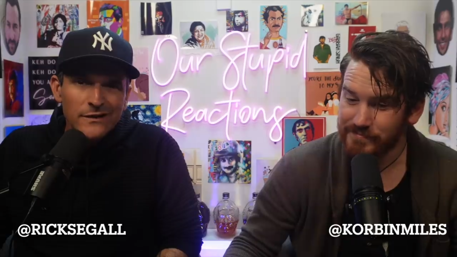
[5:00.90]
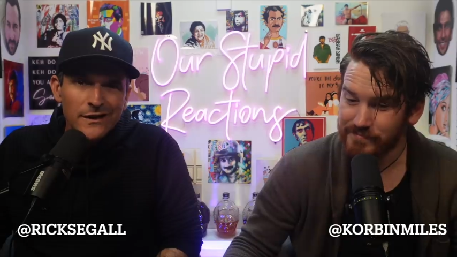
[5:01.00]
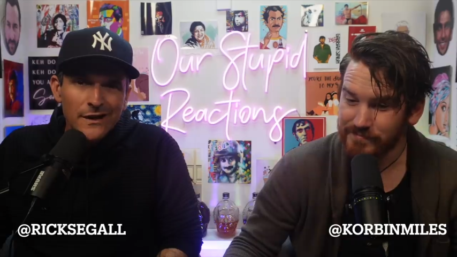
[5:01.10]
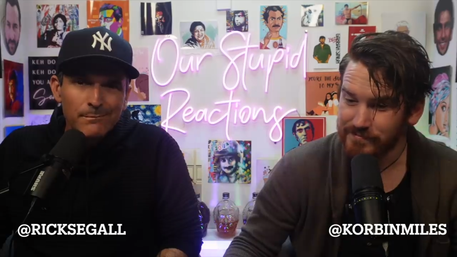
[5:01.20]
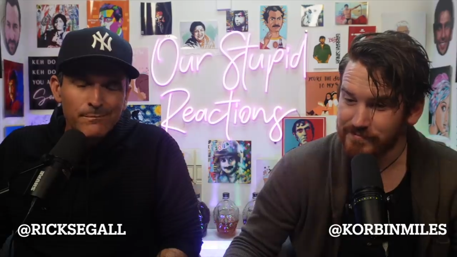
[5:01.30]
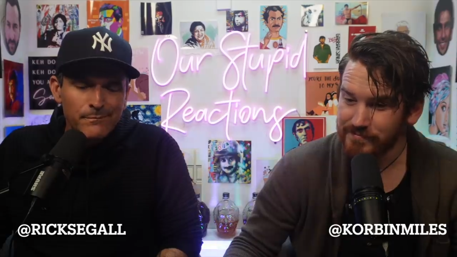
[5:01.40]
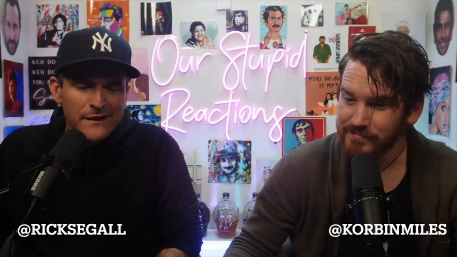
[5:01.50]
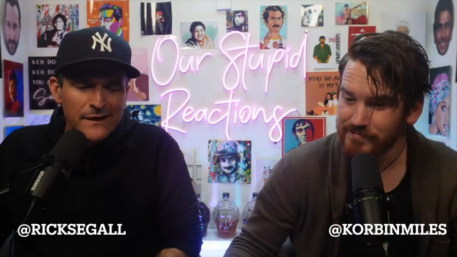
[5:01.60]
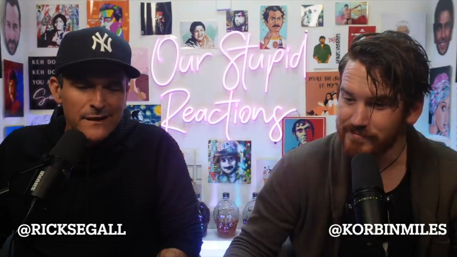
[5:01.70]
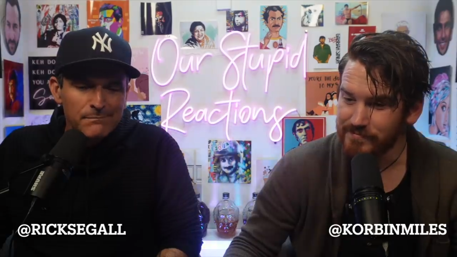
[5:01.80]
Speaker 1: and uh,
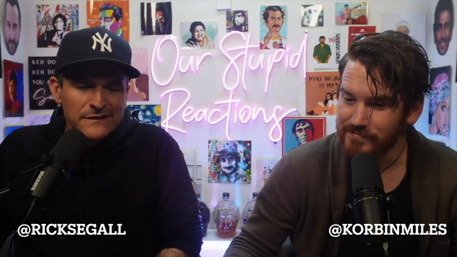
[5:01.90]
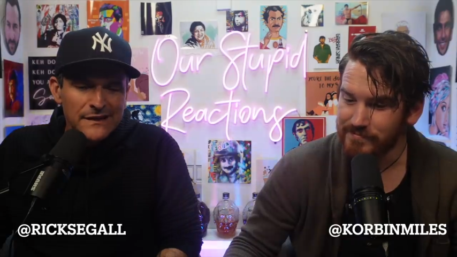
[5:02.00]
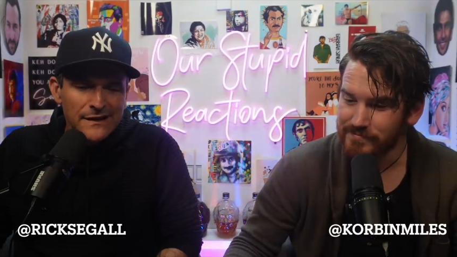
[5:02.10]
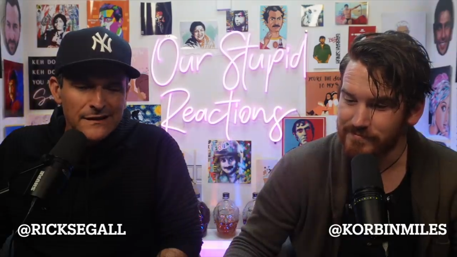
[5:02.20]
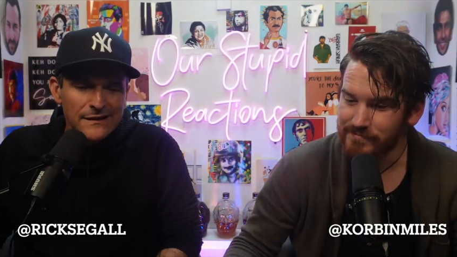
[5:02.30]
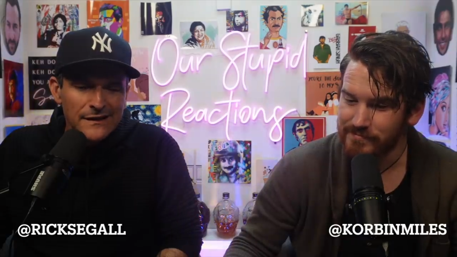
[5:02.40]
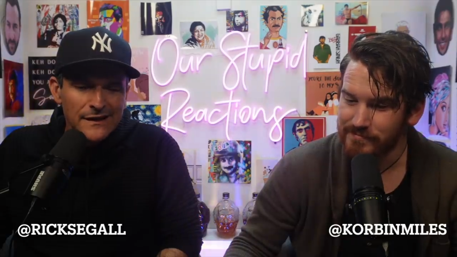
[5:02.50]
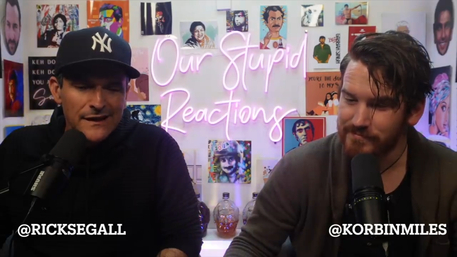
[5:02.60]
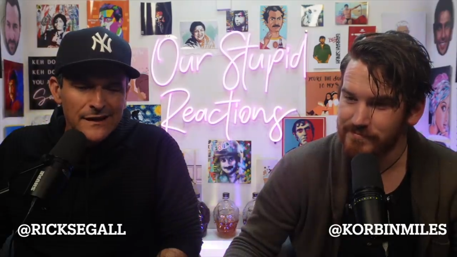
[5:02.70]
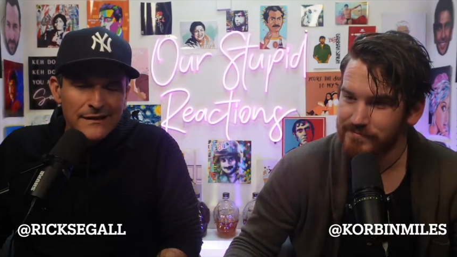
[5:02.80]
uh, kicking
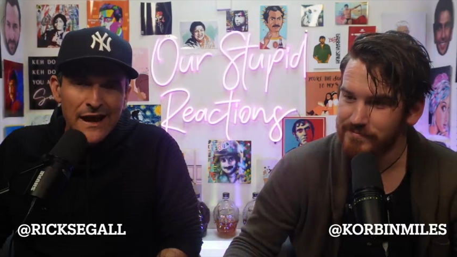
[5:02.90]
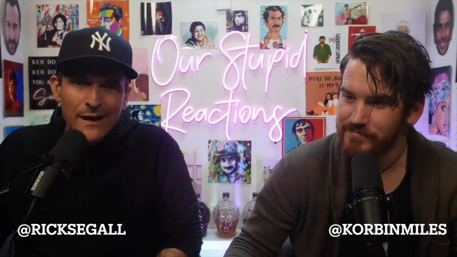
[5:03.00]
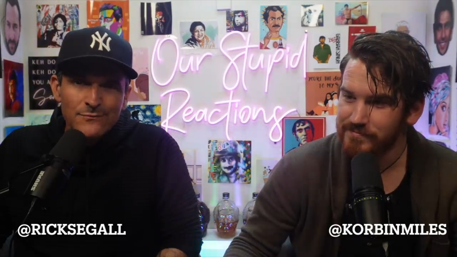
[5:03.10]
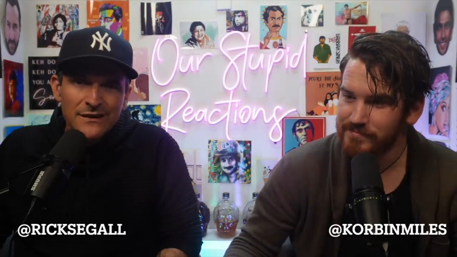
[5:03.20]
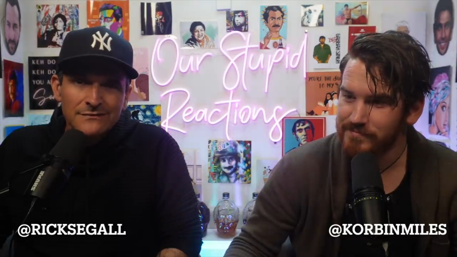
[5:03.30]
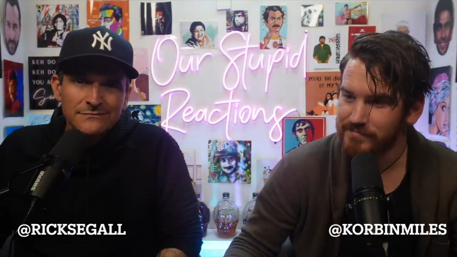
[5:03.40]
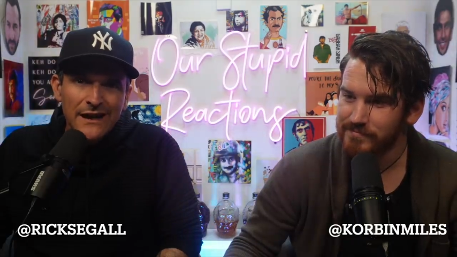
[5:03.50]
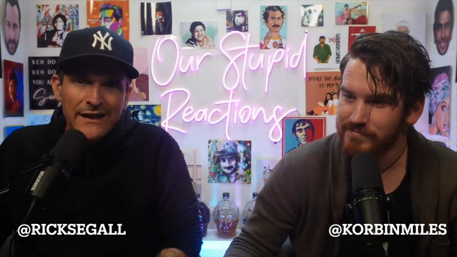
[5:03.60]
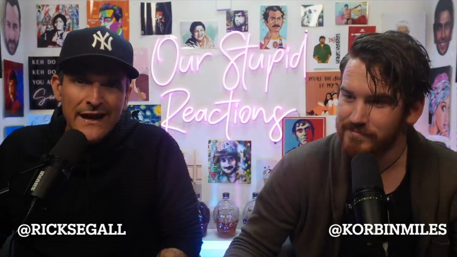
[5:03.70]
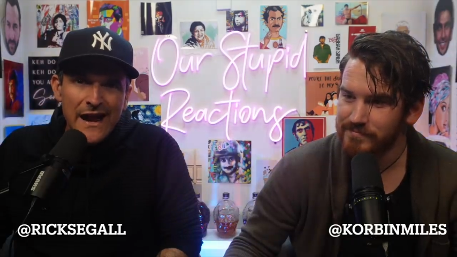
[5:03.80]
uh, names and
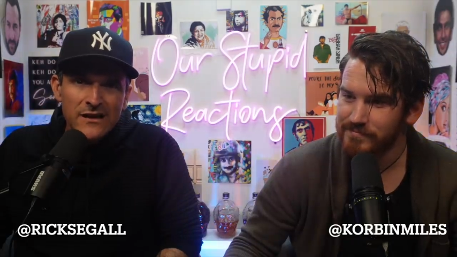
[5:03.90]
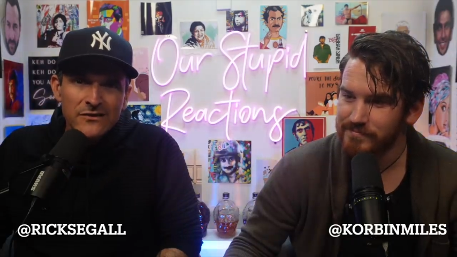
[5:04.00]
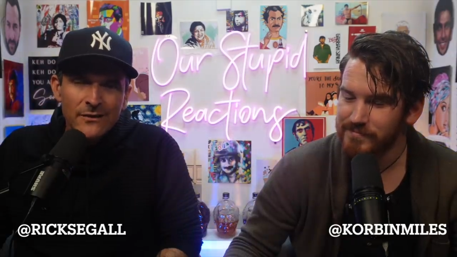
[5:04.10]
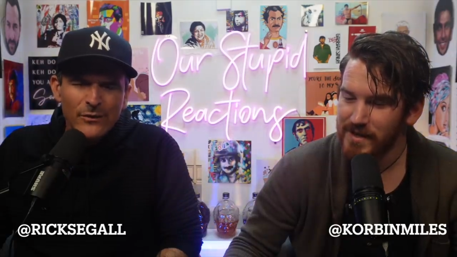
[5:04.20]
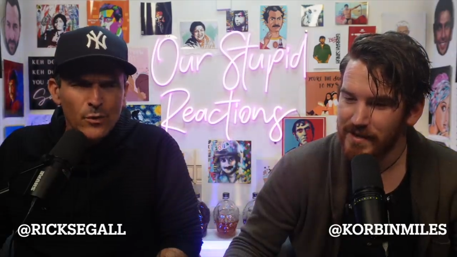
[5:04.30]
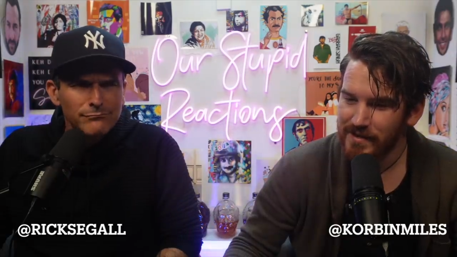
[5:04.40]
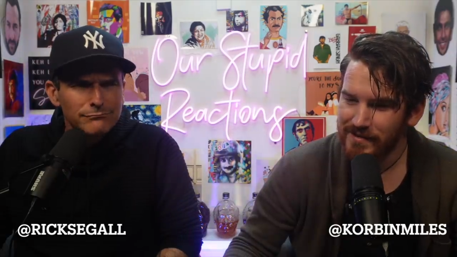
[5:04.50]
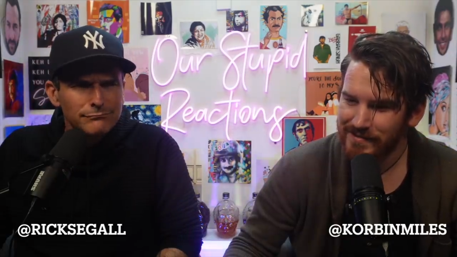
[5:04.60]
taking ass. I mean, what?